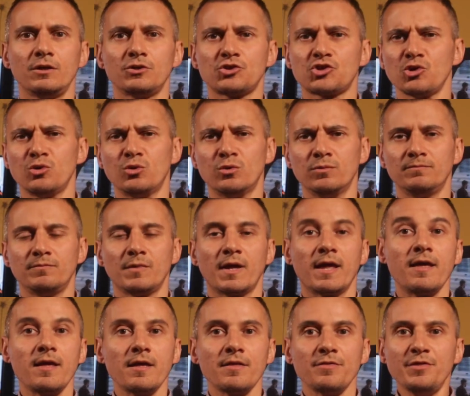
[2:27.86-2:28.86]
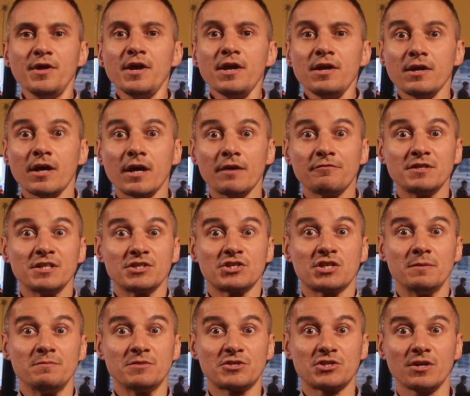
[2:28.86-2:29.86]
So, they have the
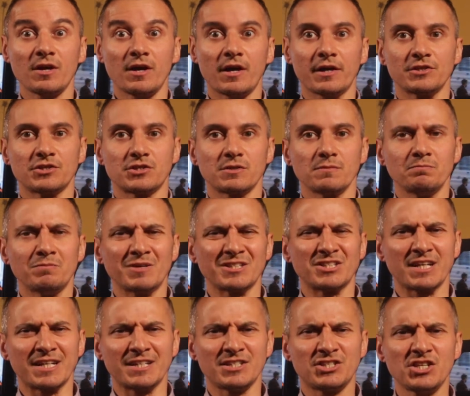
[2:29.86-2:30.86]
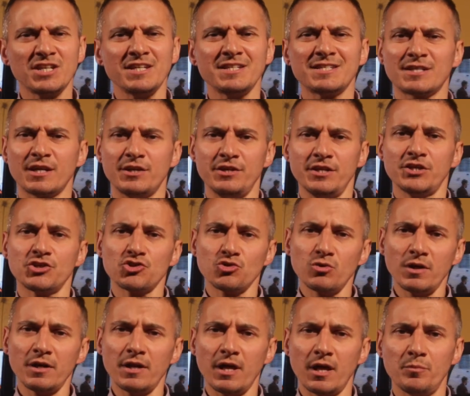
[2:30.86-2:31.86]
same size, but exists a
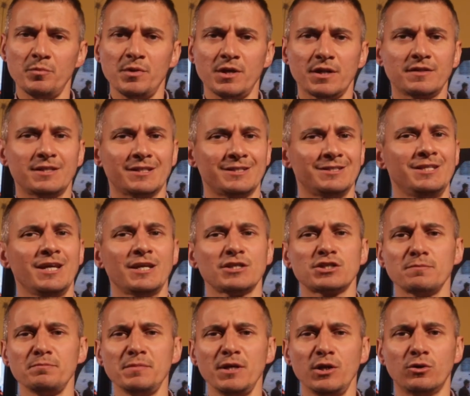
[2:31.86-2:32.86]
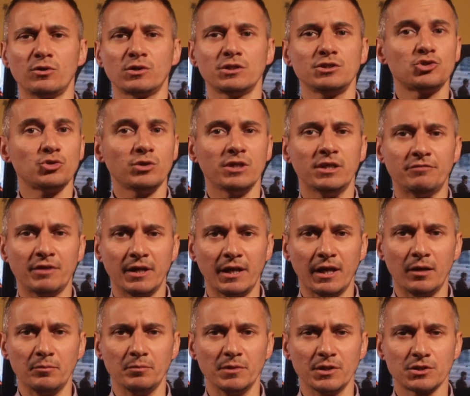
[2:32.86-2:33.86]
natural number that doesn't belong to even
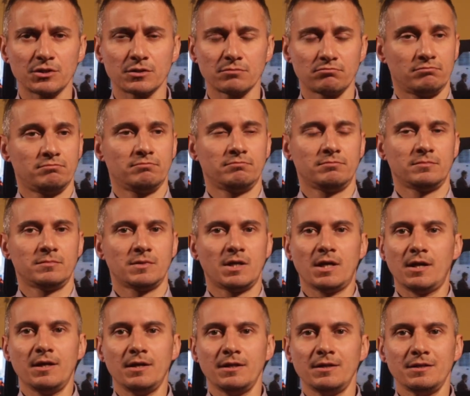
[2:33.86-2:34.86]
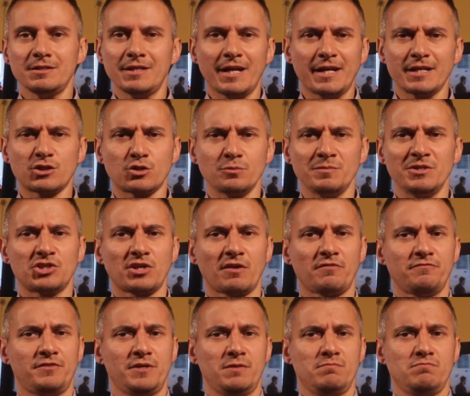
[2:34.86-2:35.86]
numbers. There has to be
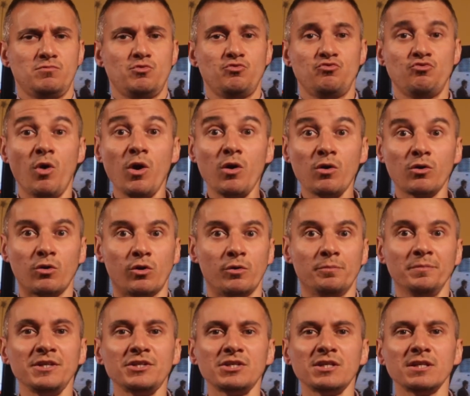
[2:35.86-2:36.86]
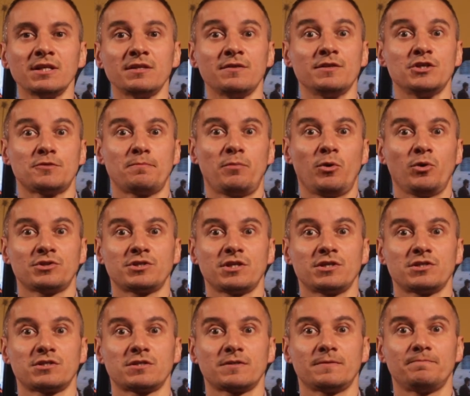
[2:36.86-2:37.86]
something wrong or missing in this
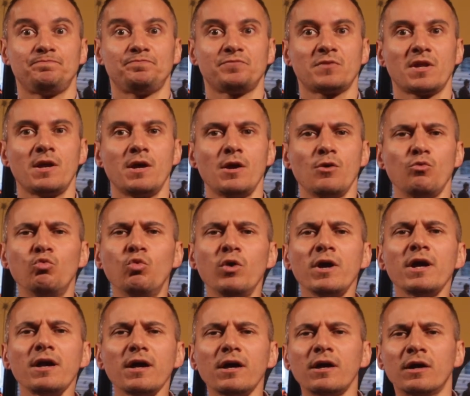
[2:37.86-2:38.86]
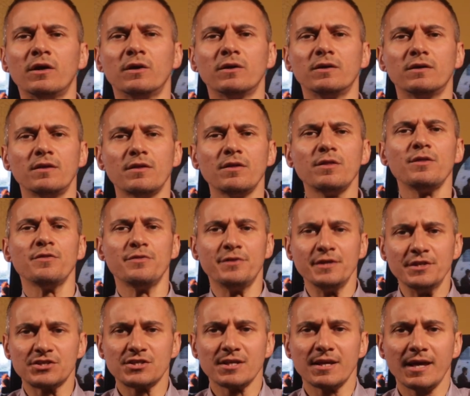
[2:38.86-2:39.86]
process. Where are
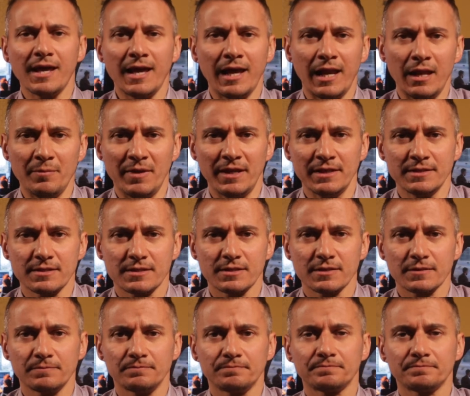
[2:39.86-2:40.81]
these elements?